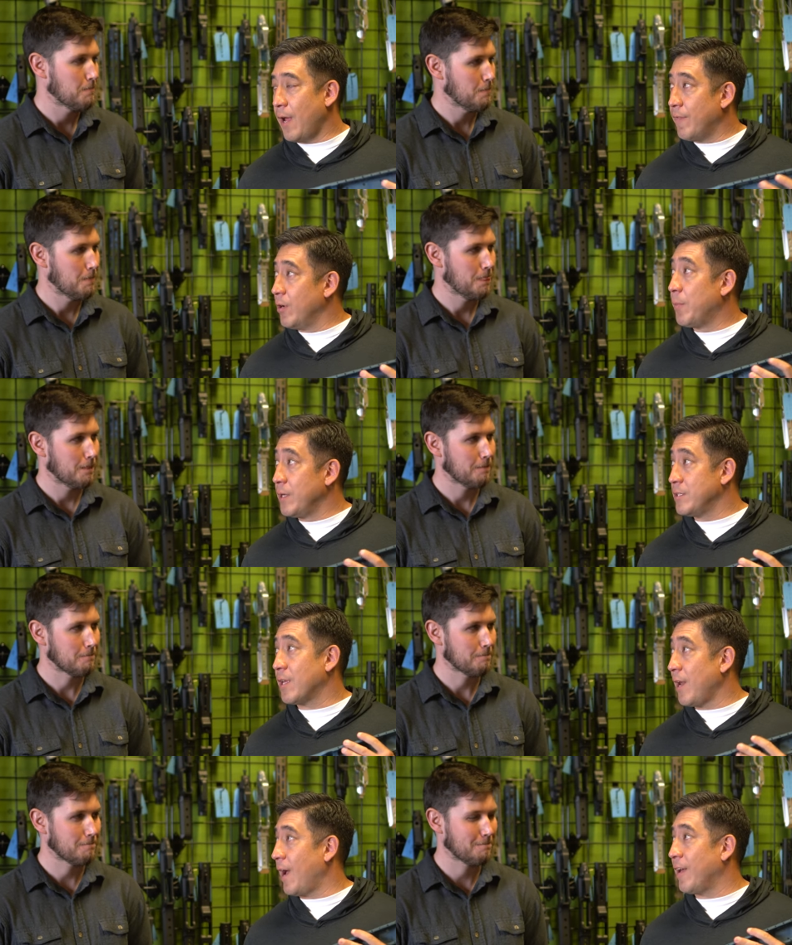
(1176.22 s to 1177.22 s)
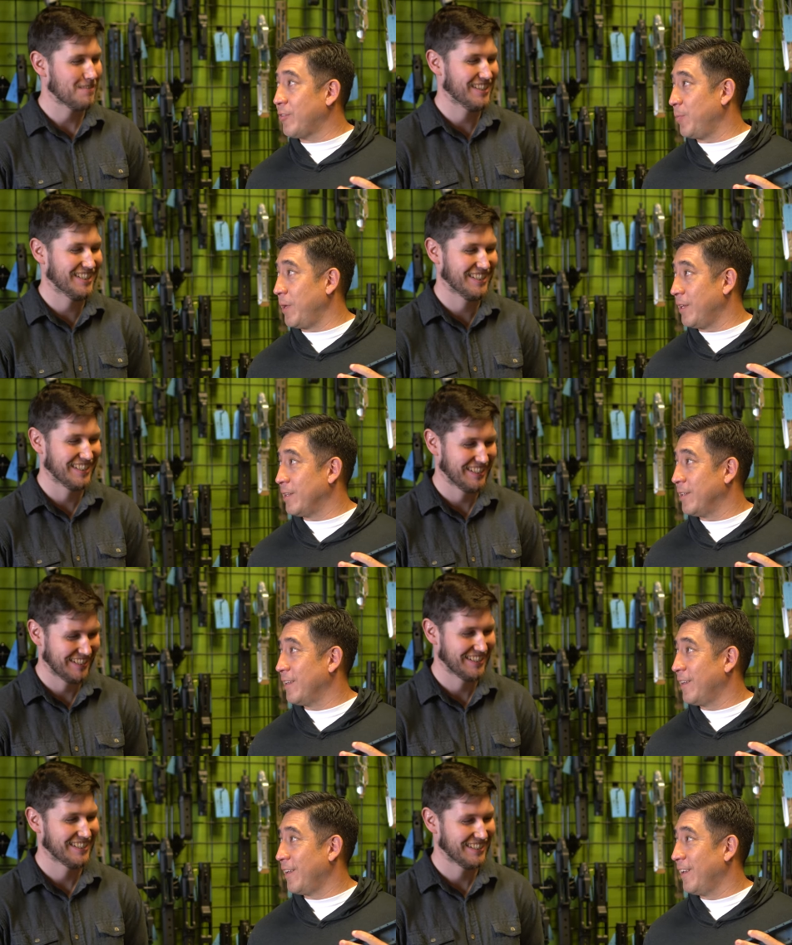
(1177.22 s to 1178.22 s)
Speaker 1: everybody's going to ask me
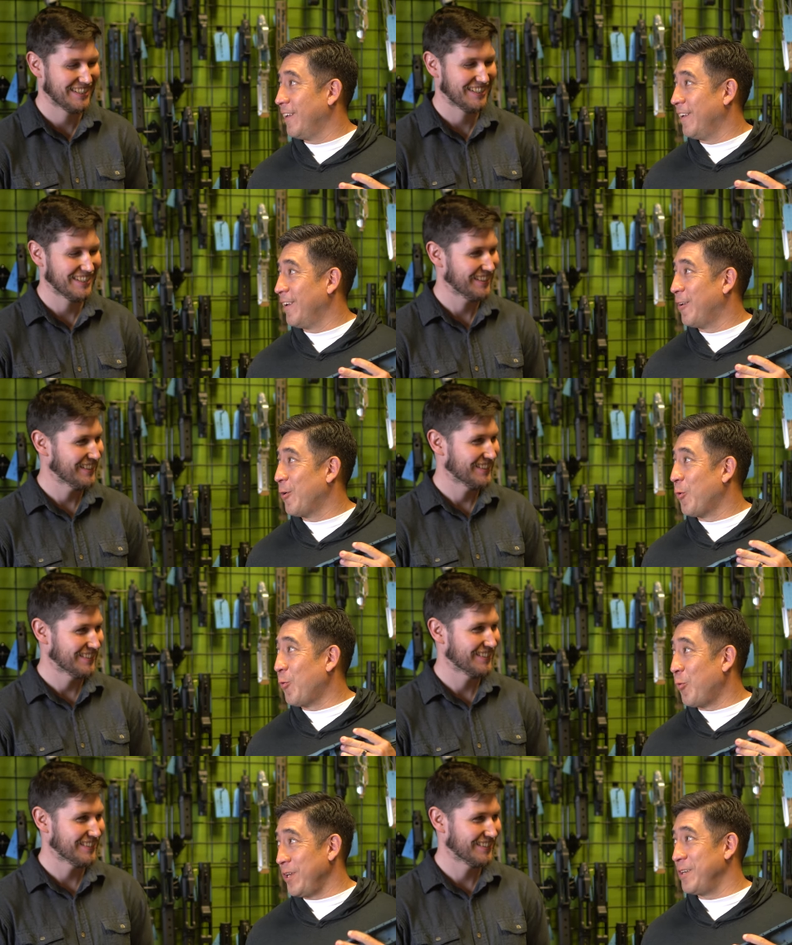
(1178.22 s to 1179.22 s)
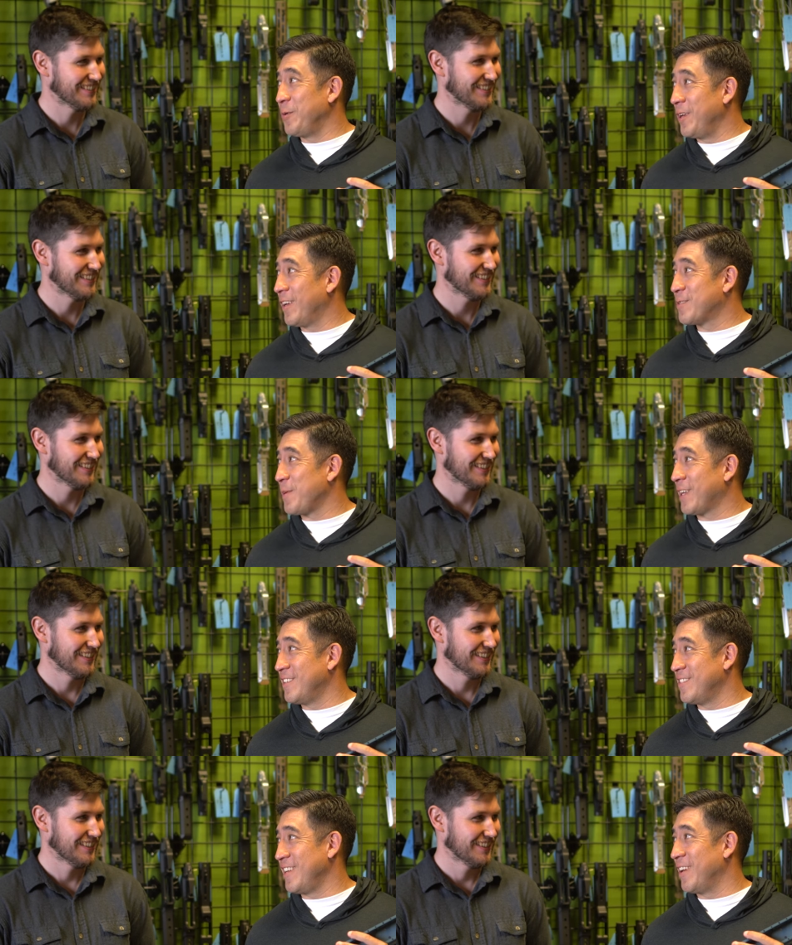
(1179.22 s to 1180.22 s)
when do we expect
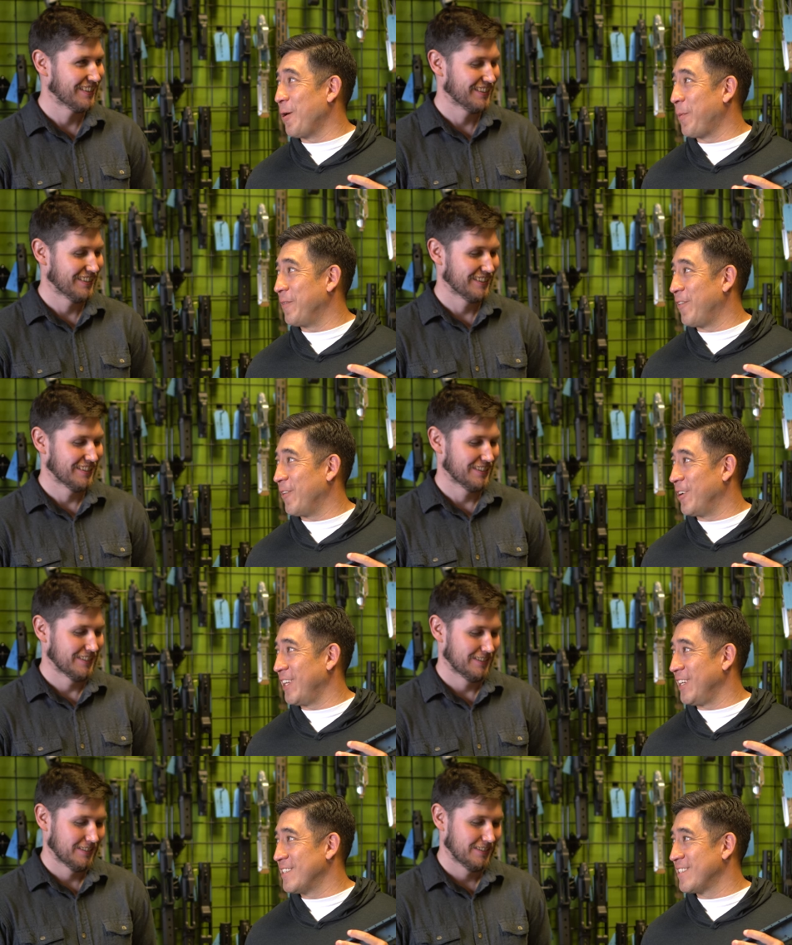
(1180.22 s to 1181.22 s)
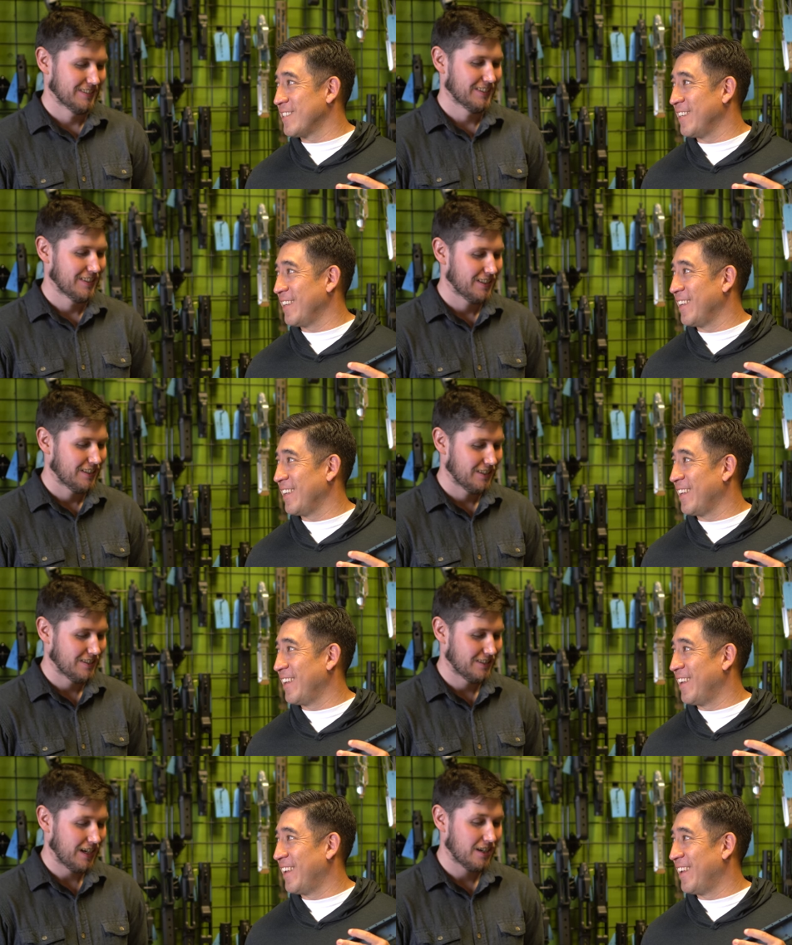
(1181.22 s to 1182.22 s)
to see it open for release?
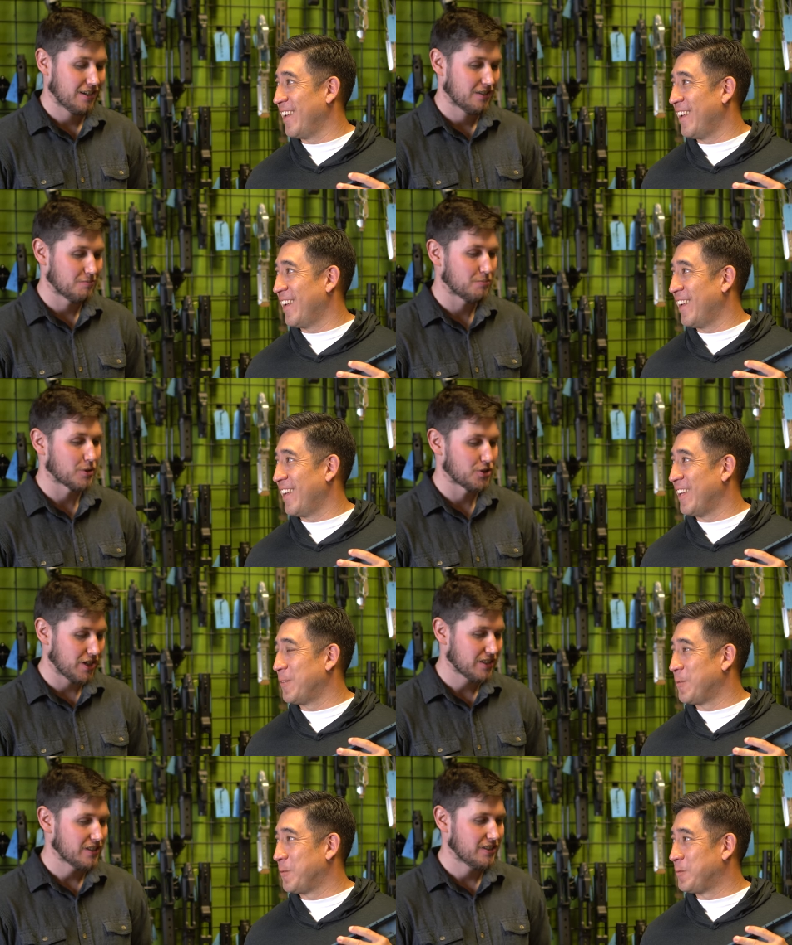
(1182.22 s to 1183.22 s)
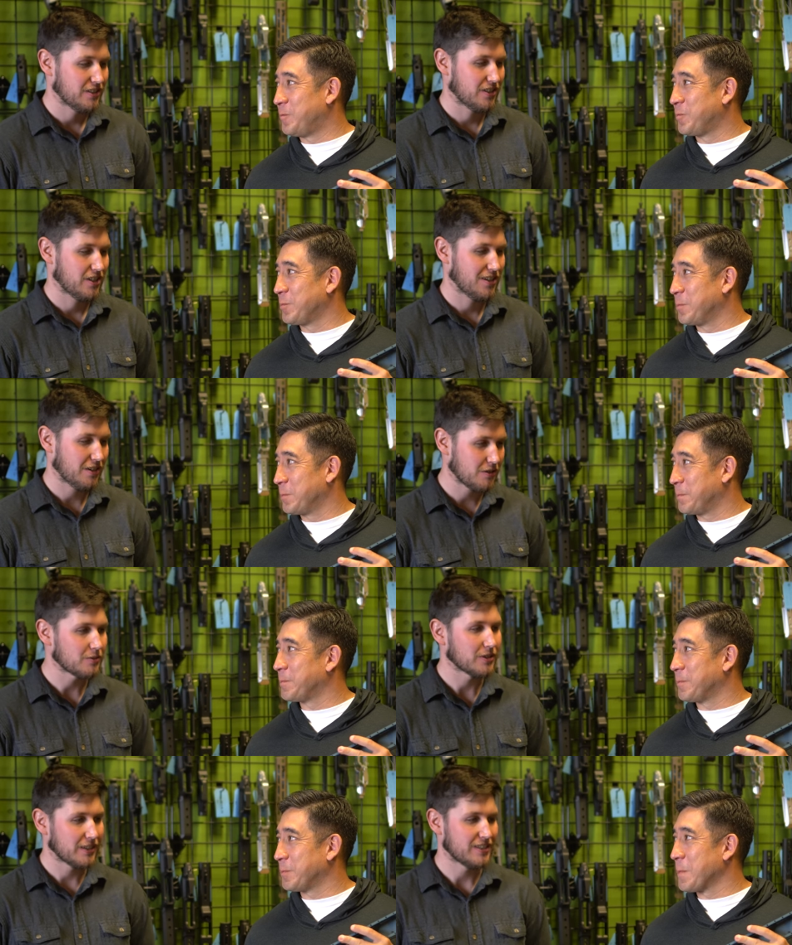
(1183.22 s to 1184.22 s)
Speaker 2: Our projected
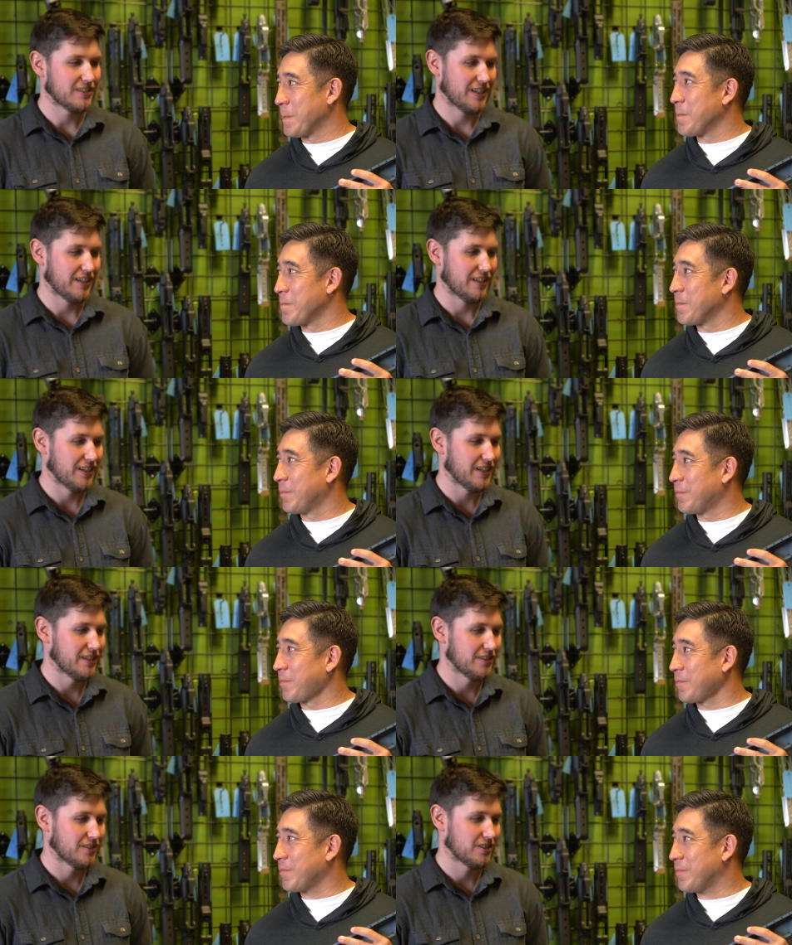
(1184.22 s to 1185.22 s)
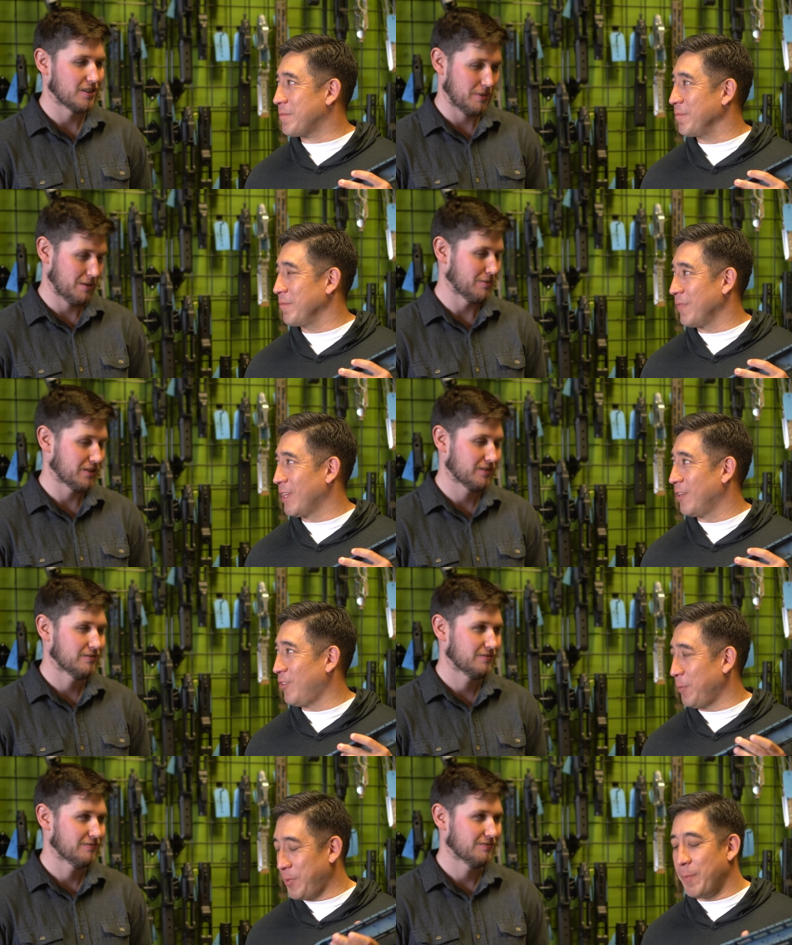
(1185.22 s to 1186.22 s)
current release date is
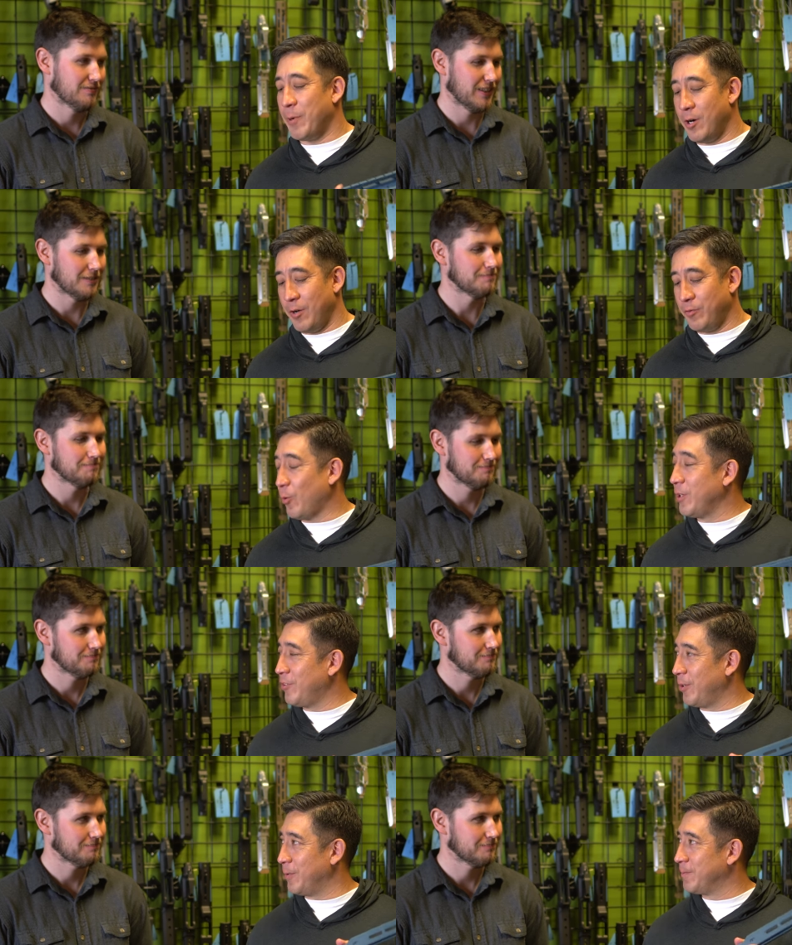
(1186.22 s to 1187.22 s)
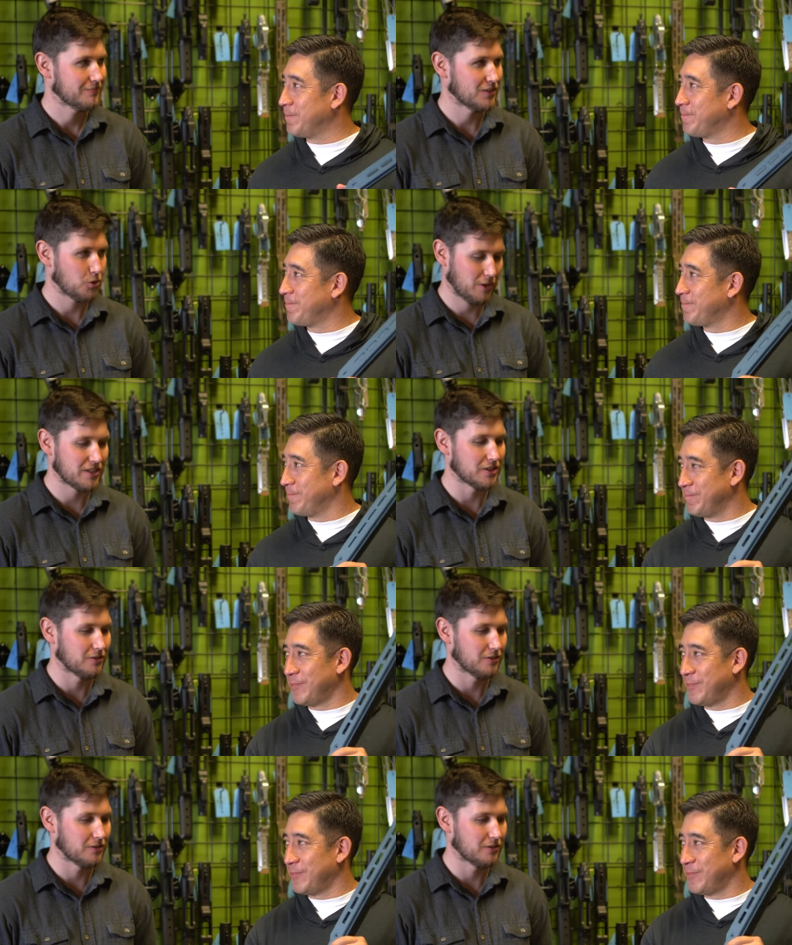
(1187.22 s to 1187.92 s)
September. September yeah. 22. 22.